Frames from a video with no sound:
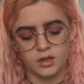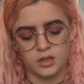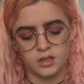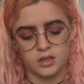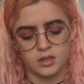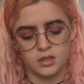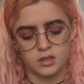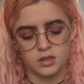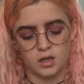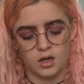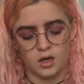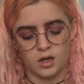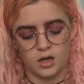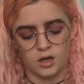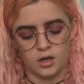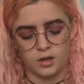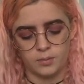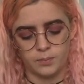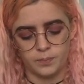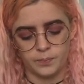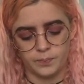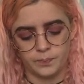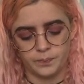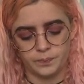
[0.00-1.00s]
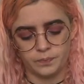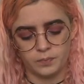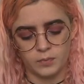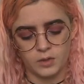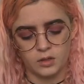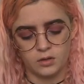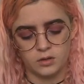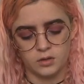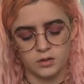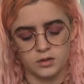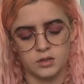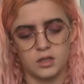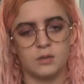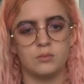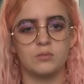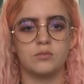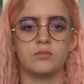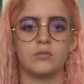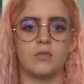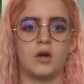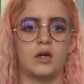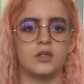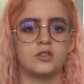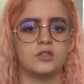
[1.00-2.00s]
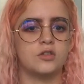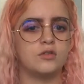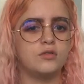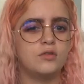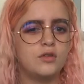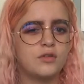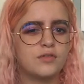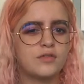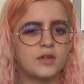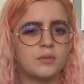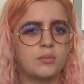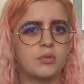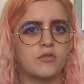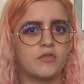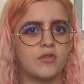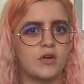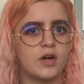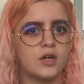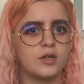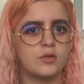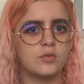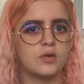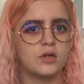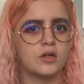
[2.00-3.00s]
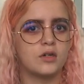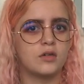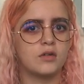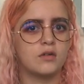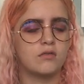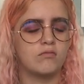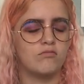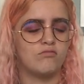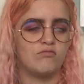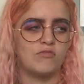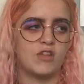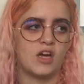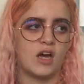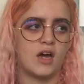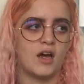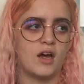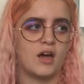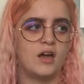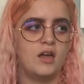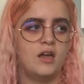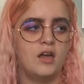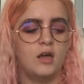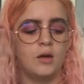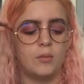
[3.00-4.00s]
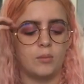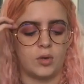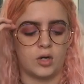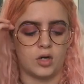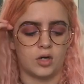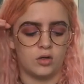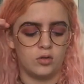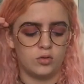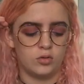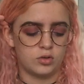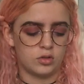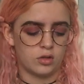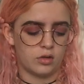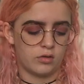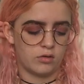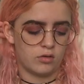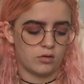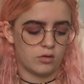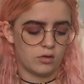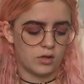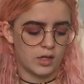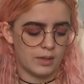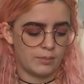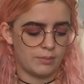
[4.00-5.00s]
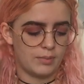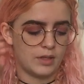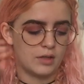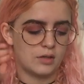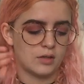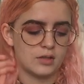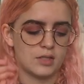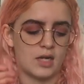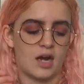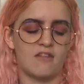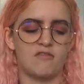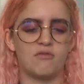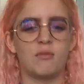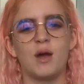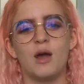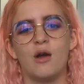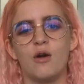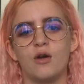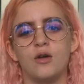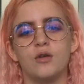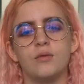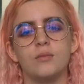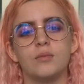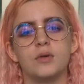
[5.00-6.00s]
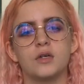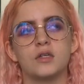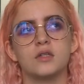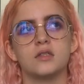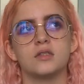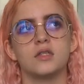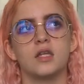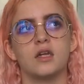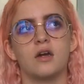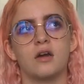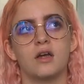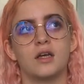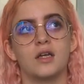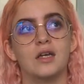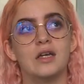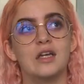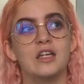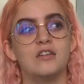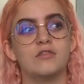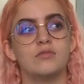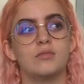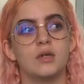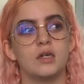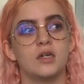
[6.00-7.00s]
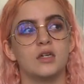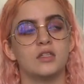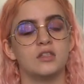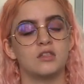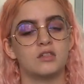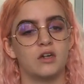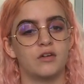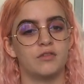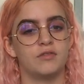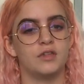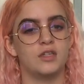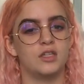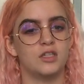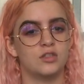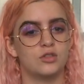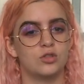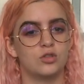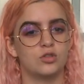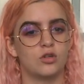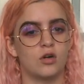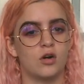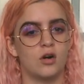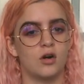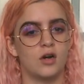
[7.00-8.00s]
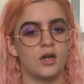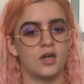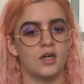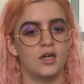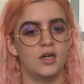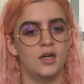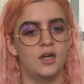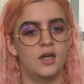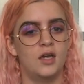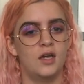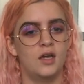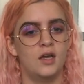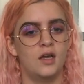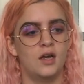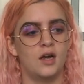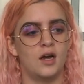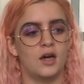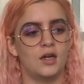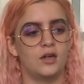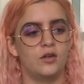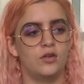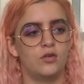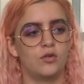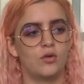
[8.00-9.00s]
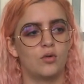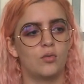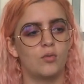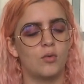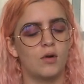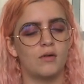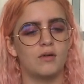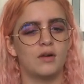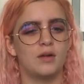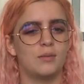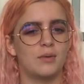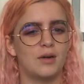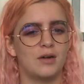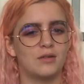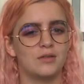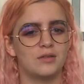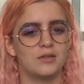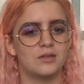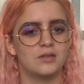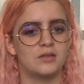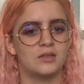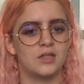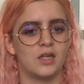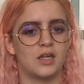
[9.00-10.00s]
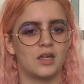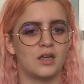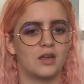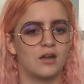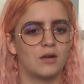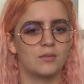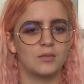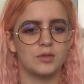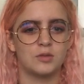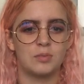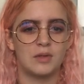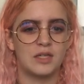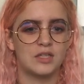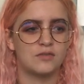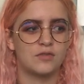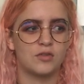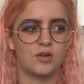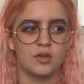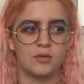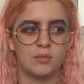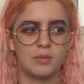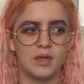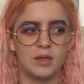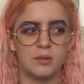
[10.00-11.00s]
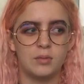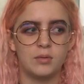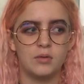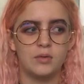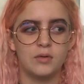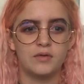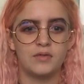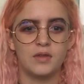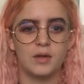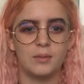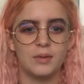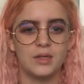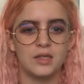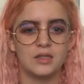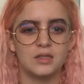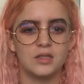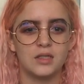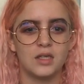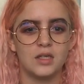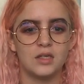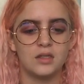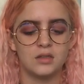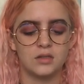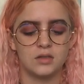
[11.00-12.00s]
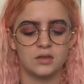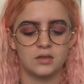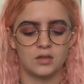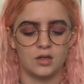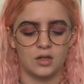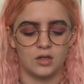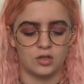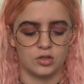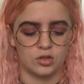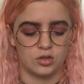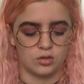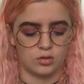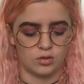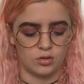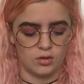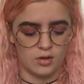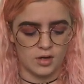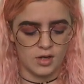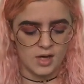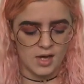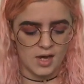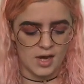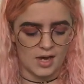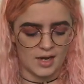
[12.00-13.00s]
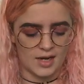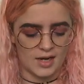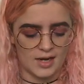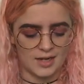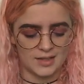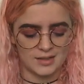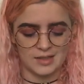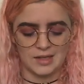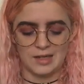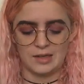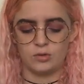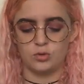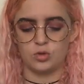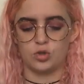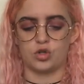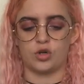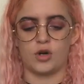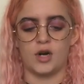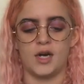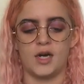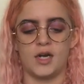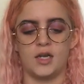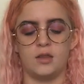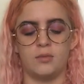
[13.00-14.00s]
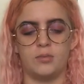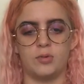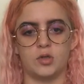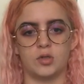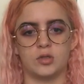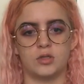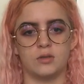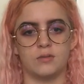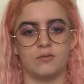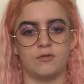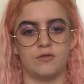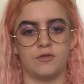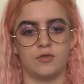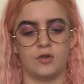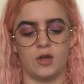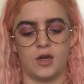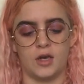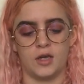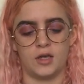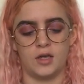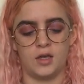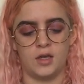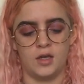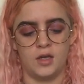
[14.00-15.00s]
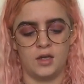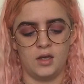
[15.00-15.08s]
this because I don't know if they provide one there, but I also thought it'd be good to have my own because then I can leave my stuff in it to dry and not worry about taking up the space for other people, if that makes sense. I just thought, and it has a little tray at the bottom for like